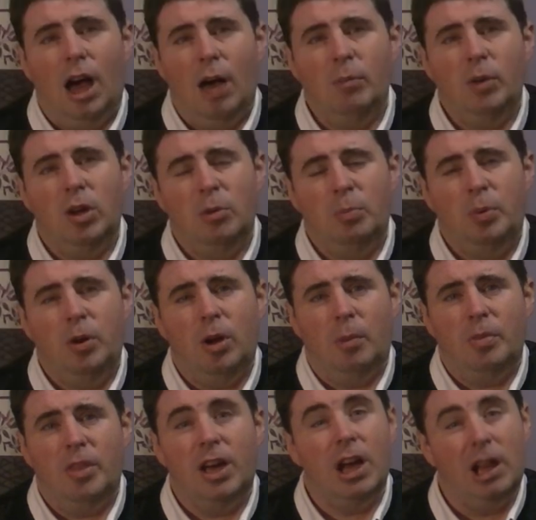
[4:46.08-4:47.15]
I'm going to put
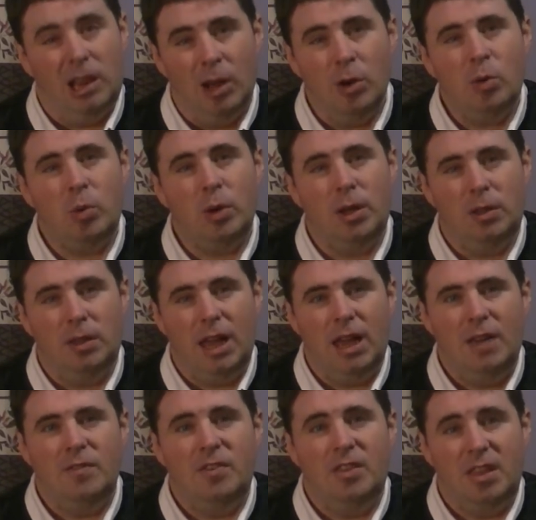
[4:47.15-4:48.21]
up the colloquial
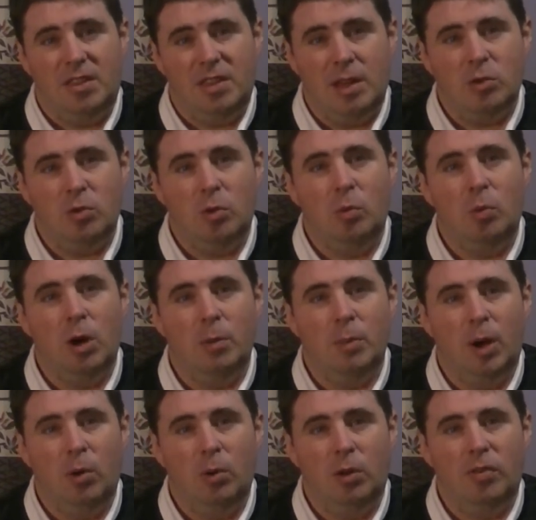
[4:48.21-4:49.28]
name for the central
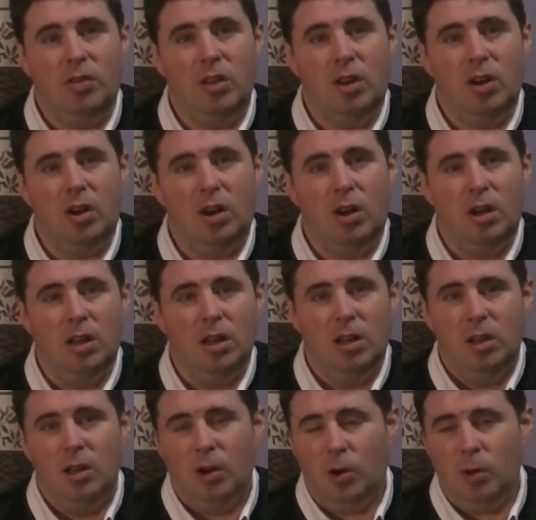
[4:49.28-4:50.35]
wormhole of Sakaar
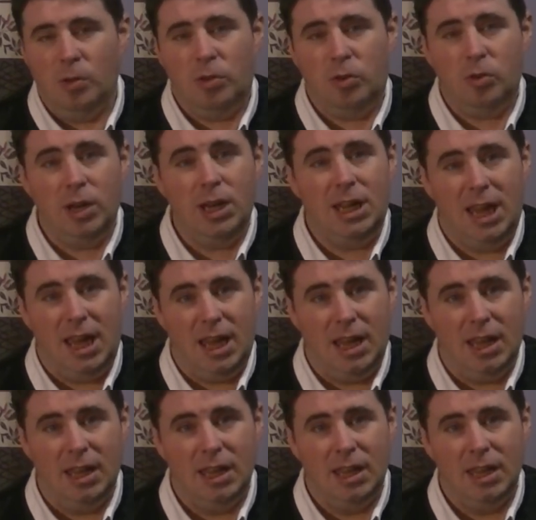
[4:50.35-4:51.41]
on screen here.